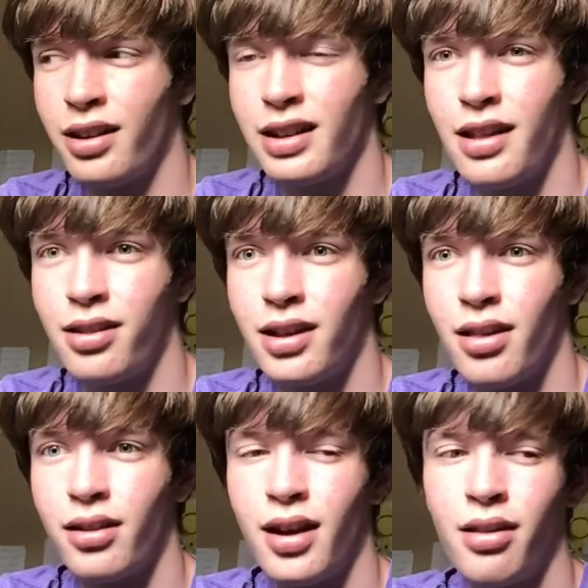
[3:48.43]
that's
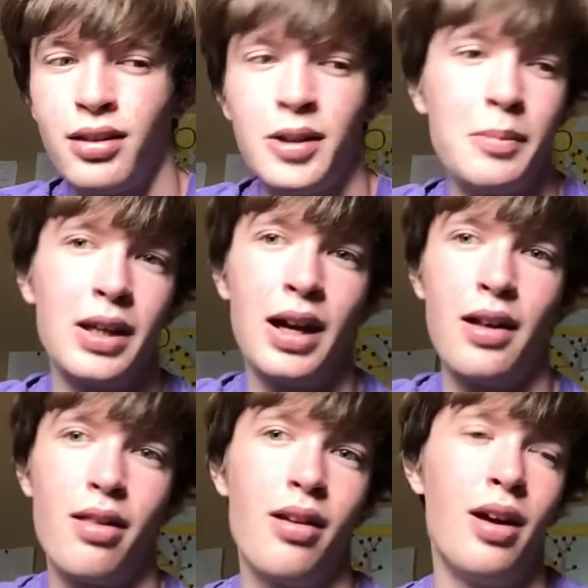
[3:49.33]
disgusting,
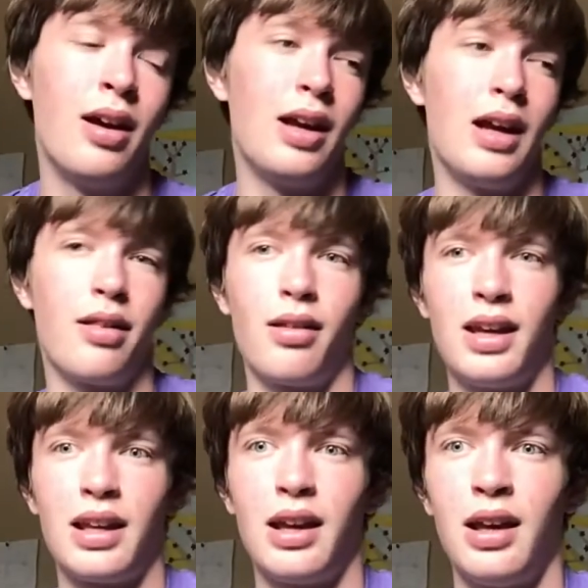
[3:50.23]
because it's like